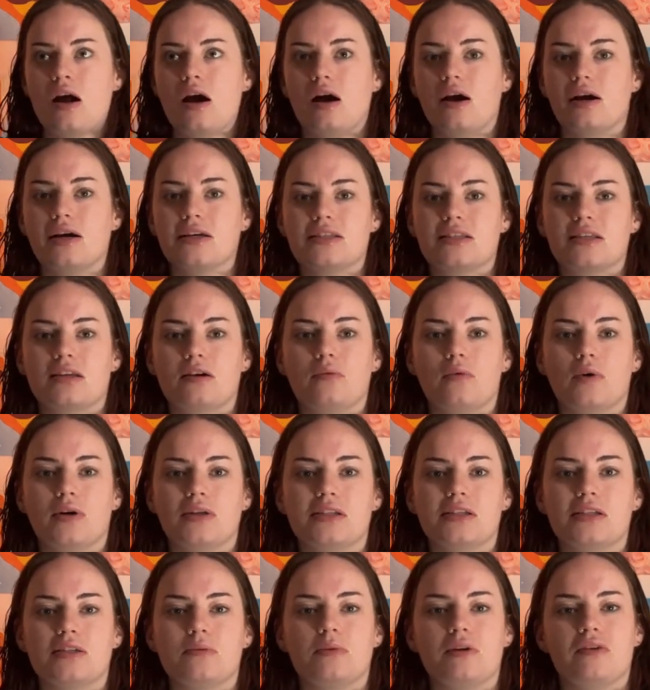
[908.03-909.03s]
I still
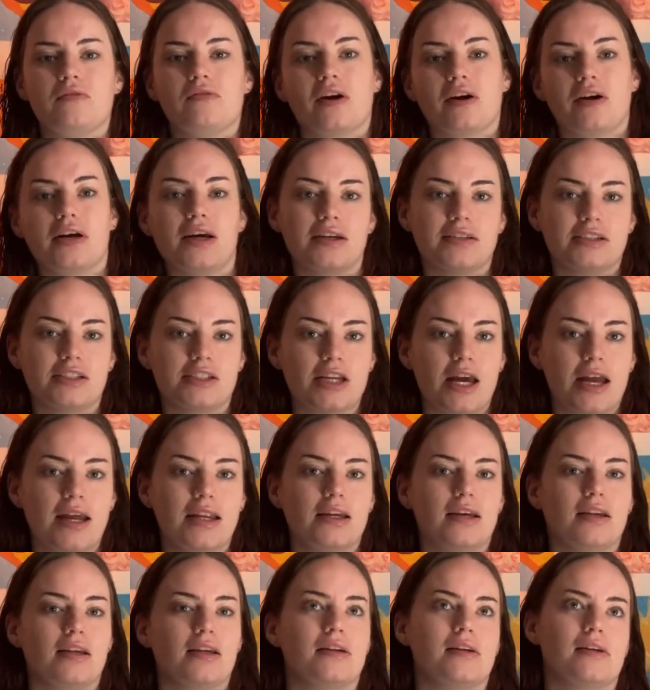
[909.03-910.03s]
wanted to be very entertaining
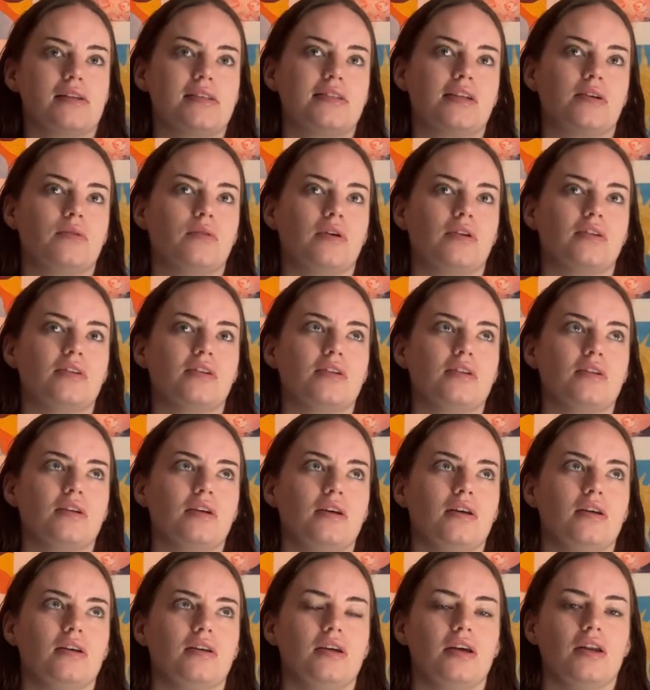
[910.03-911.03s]
and I still wanted
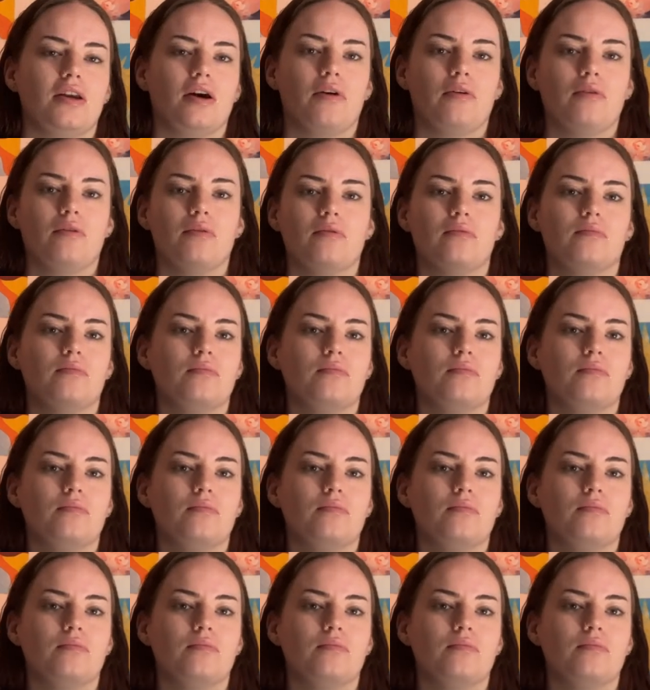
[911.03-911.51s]
to, you know,